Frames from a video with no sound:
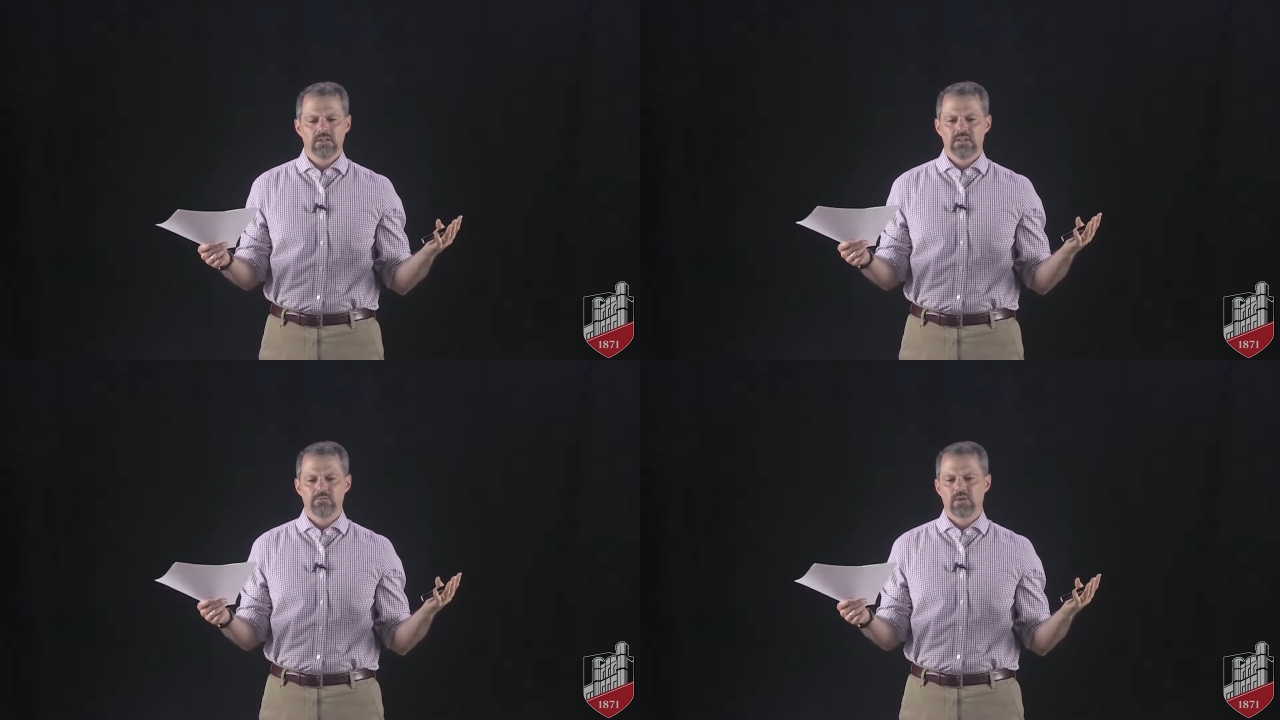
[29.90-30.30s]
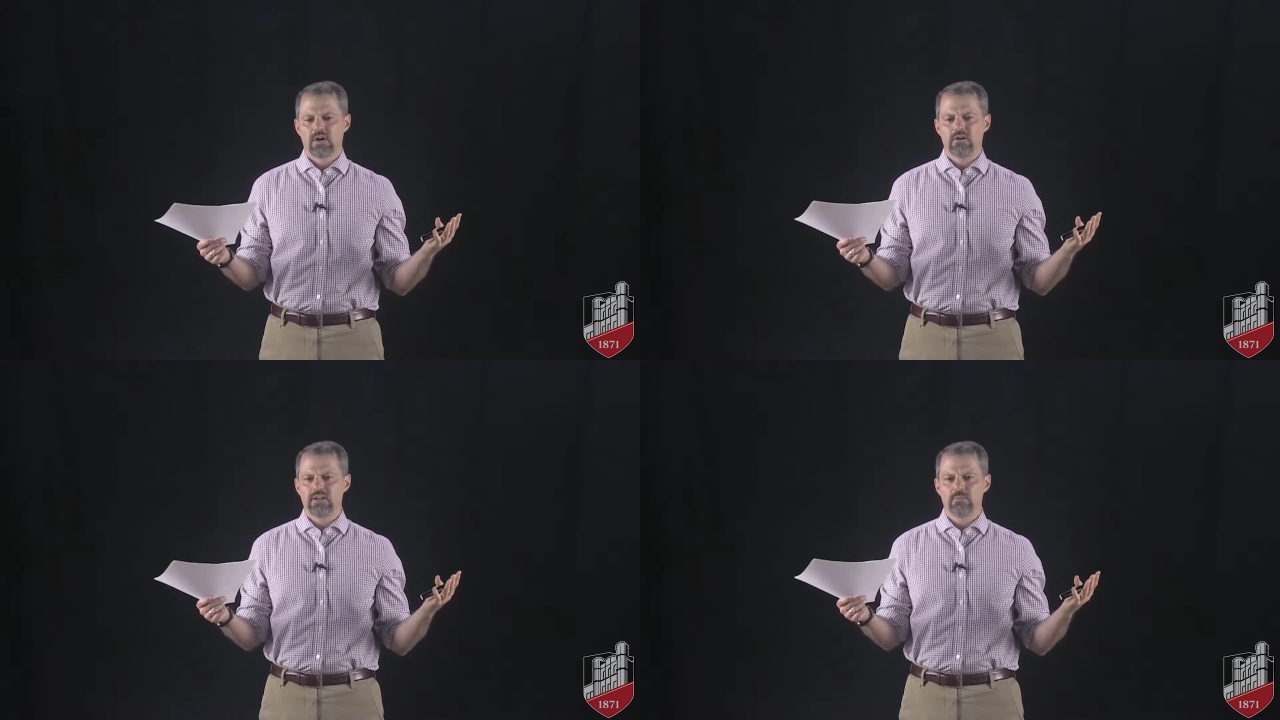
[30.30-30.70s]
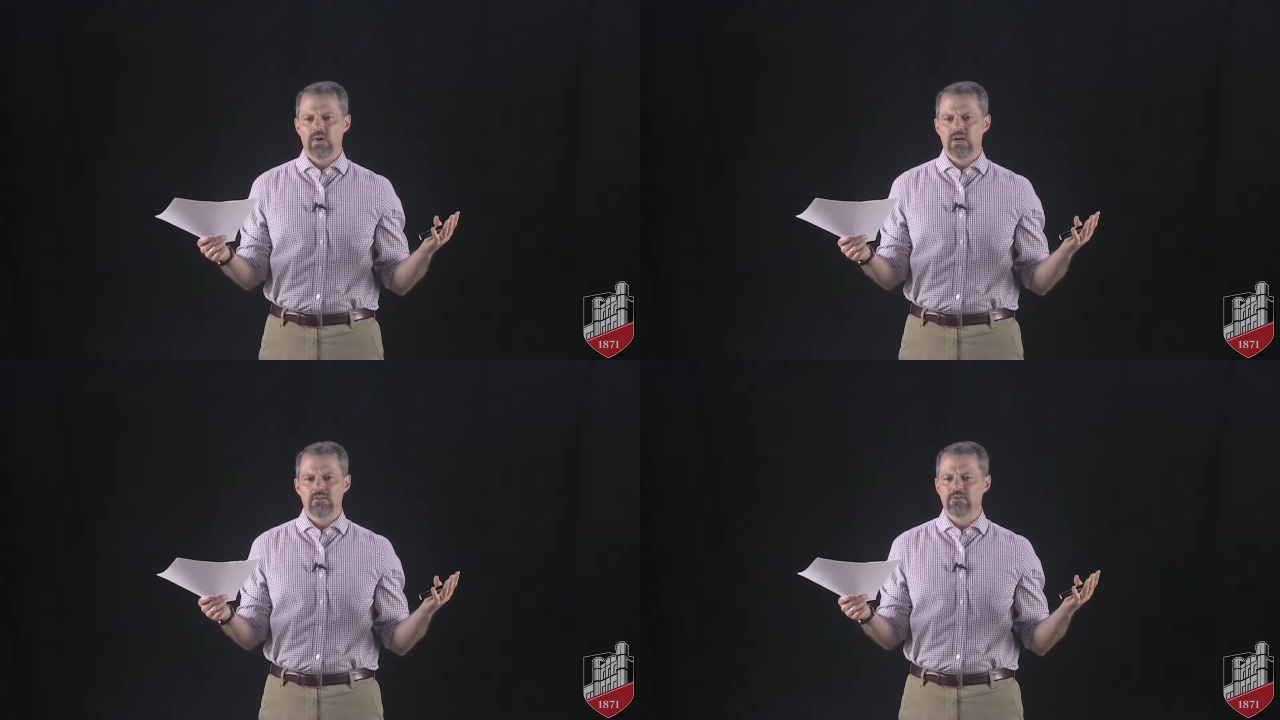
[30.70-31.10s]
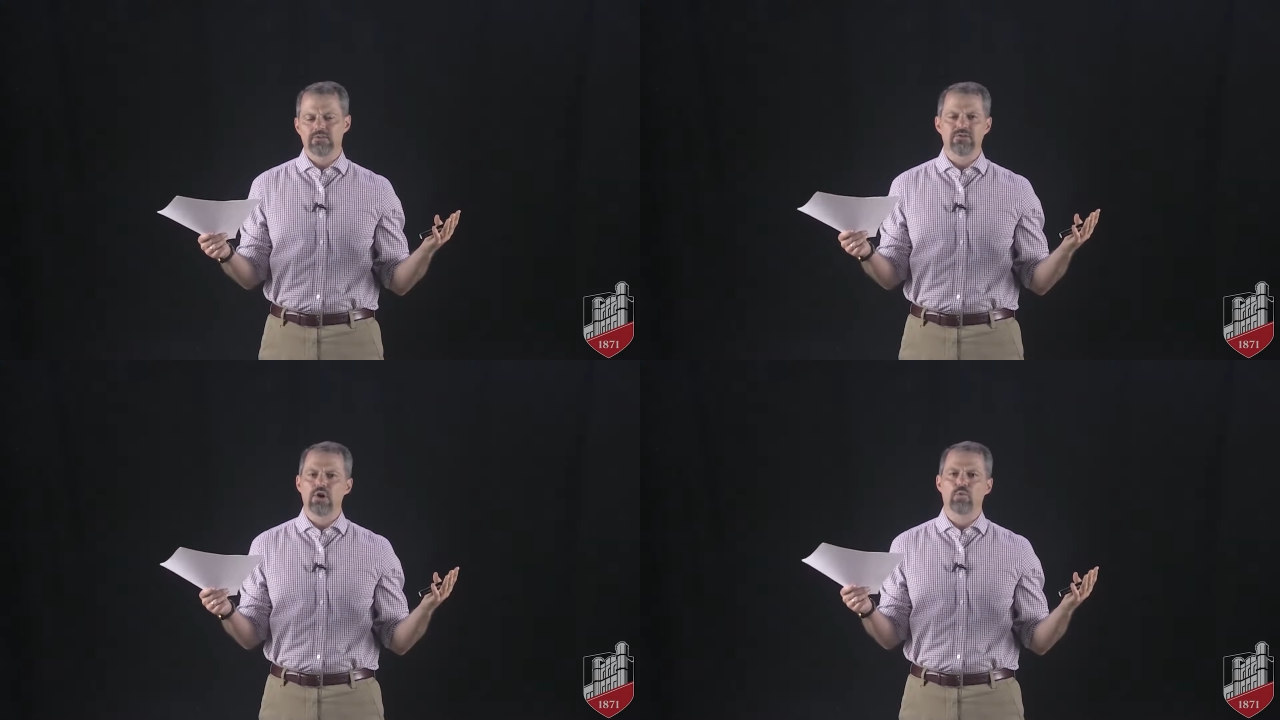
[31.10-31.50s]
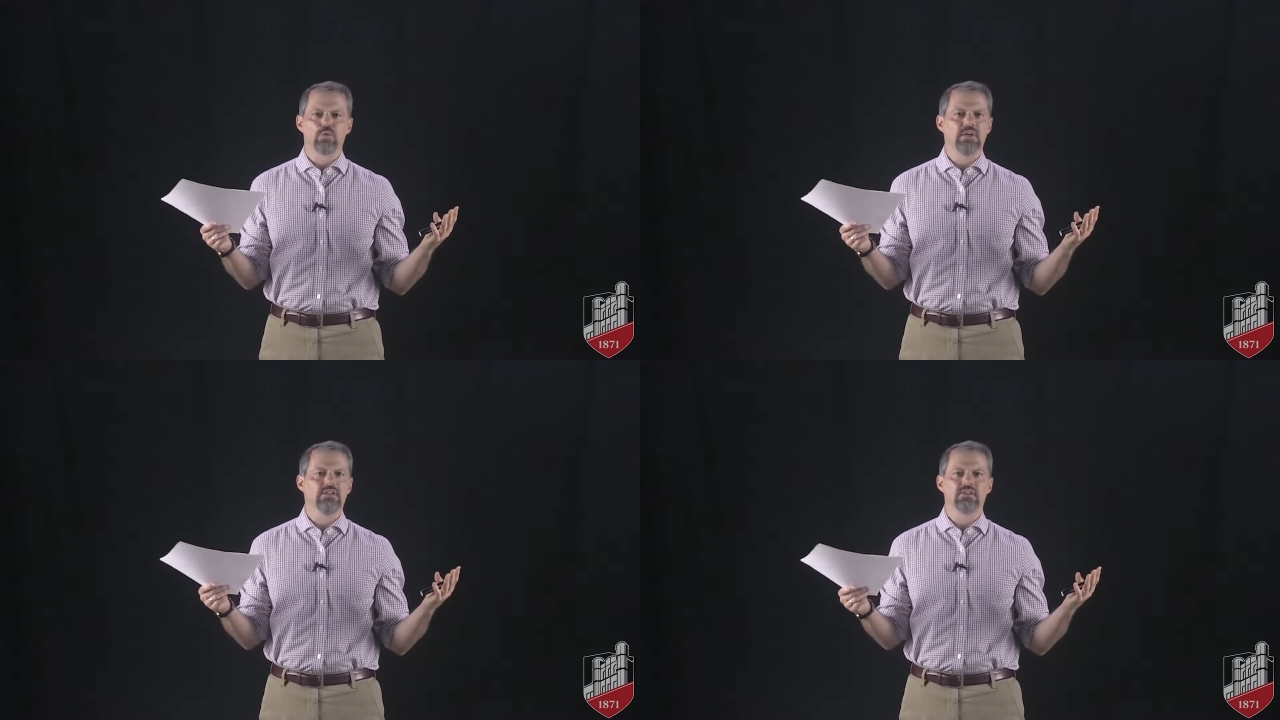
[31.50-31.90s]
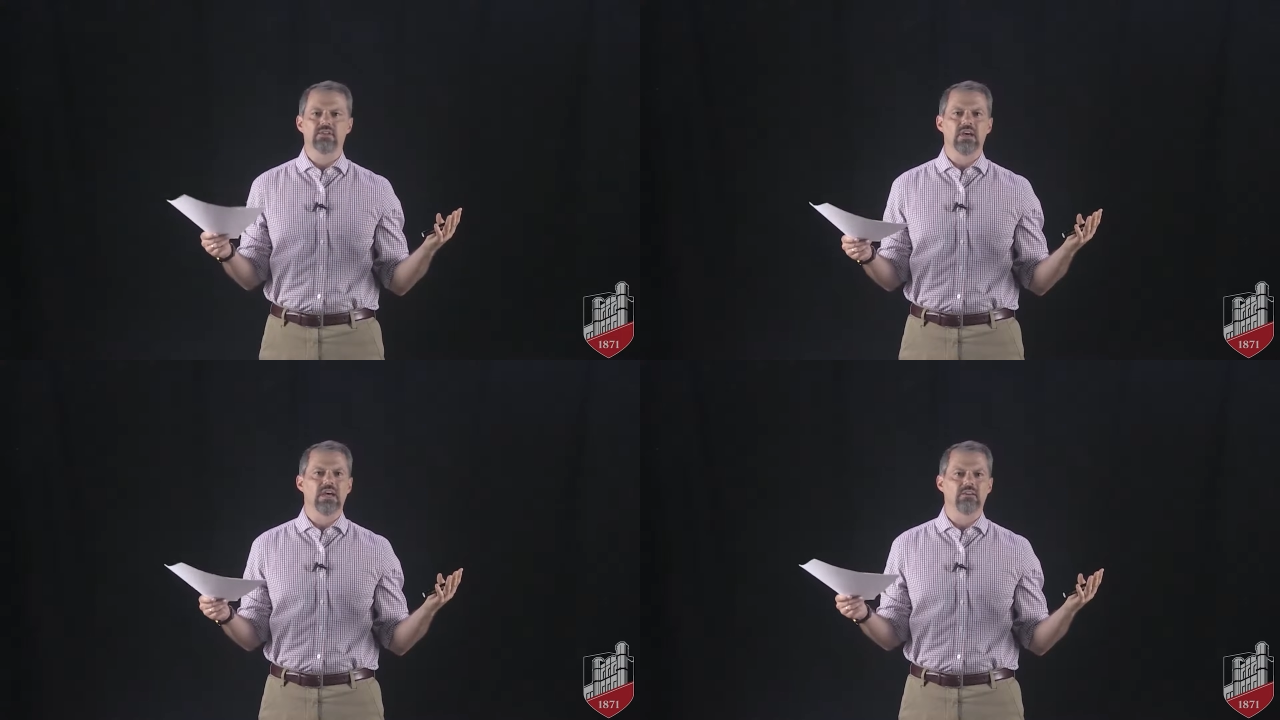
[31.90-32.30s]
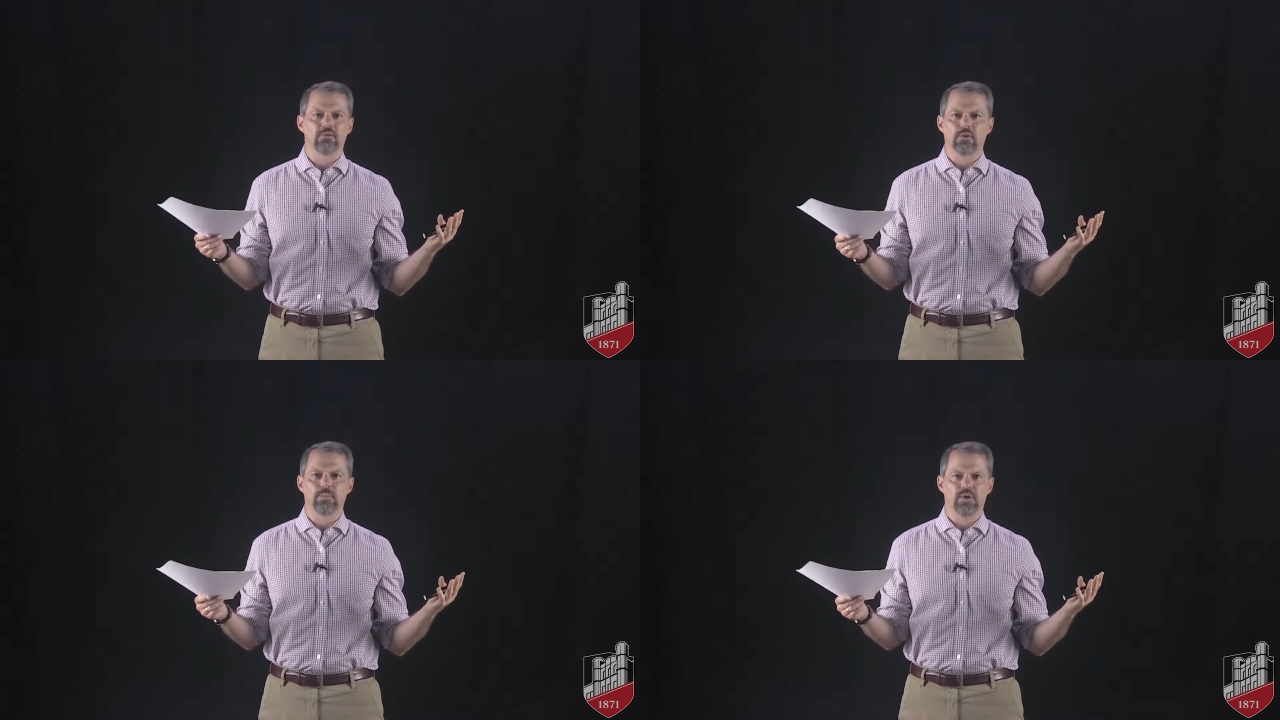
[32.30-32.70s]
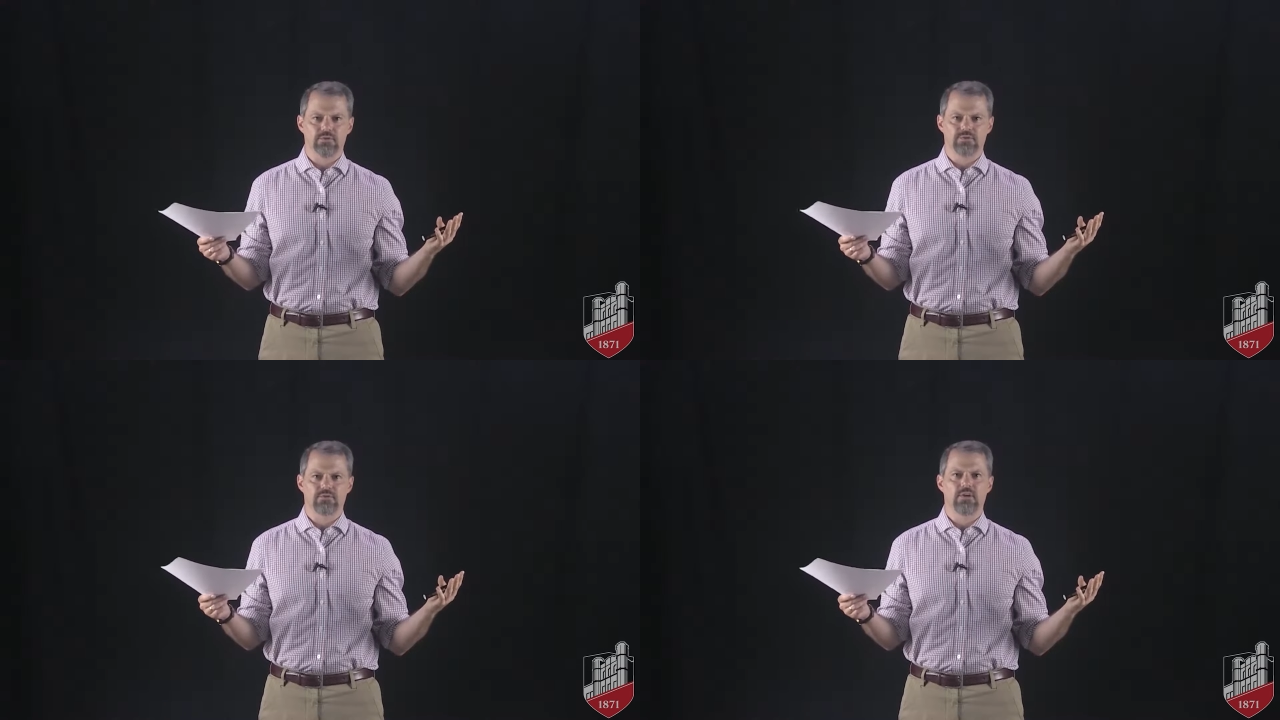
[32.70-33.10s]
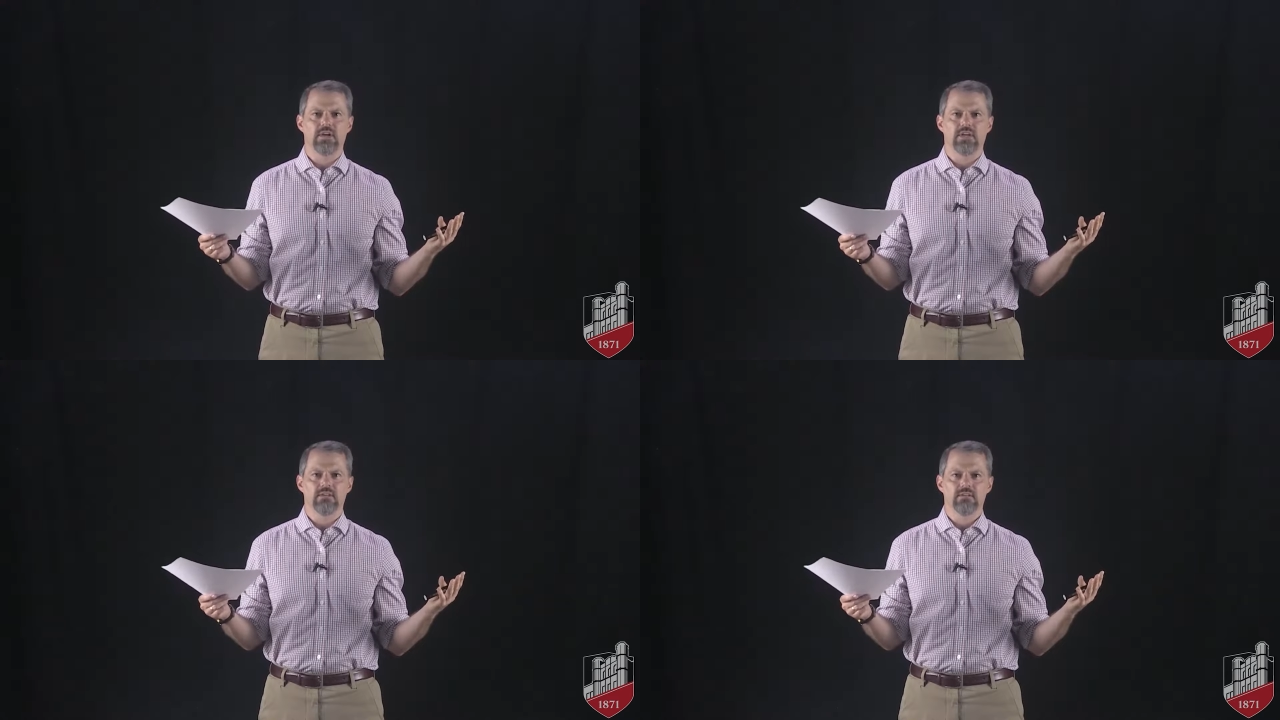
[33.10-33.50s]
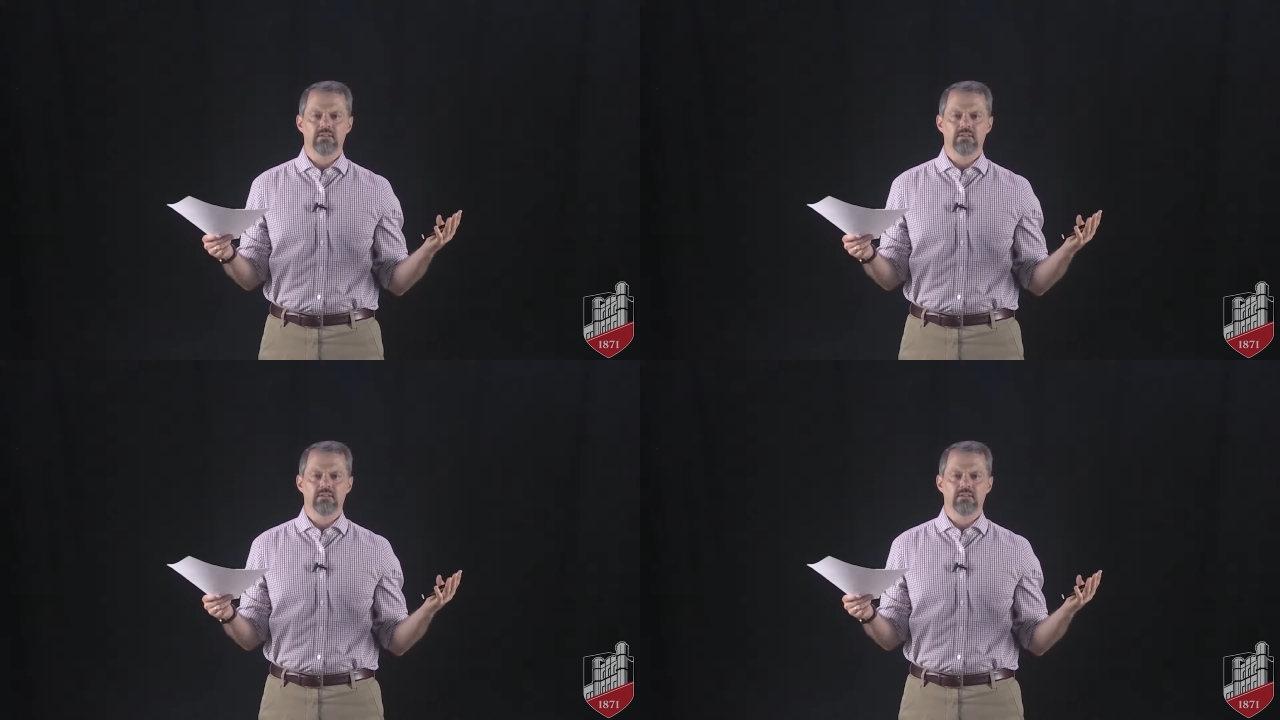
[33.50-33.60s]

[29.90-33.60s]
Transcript: In the Ricardian model, there's no reason to ever oppose trade.